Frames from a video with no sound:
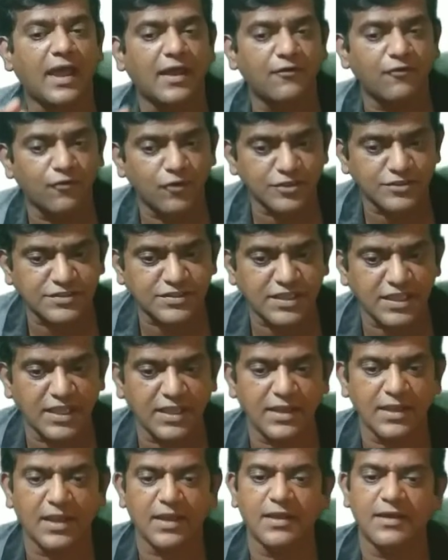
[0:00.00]
was
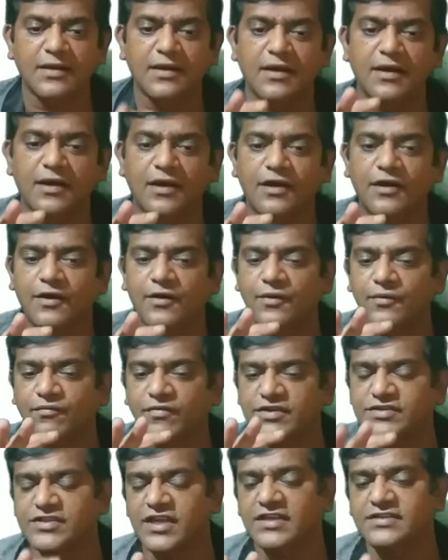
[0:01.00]
the
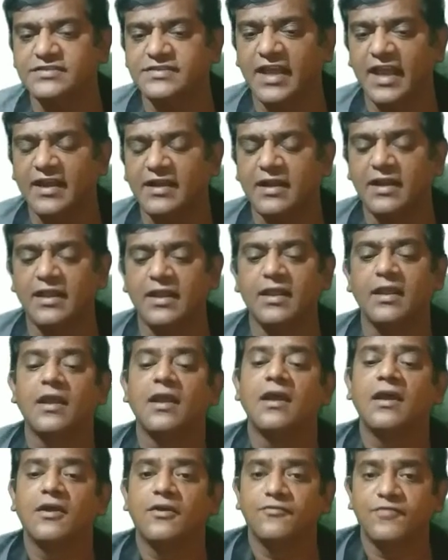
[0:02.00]
which exactly
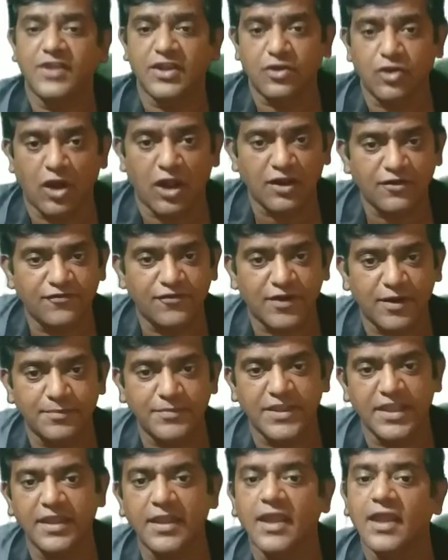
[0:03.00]
we got from
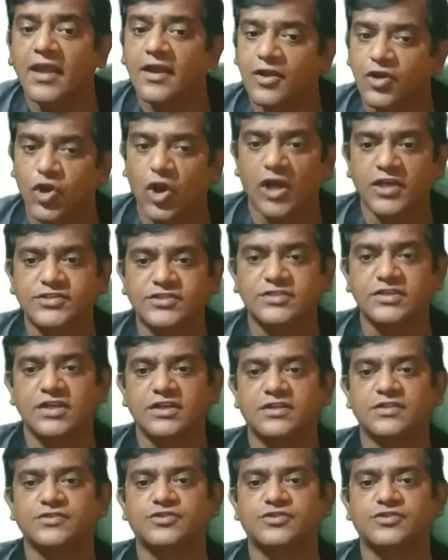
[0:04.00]
the cost sheet.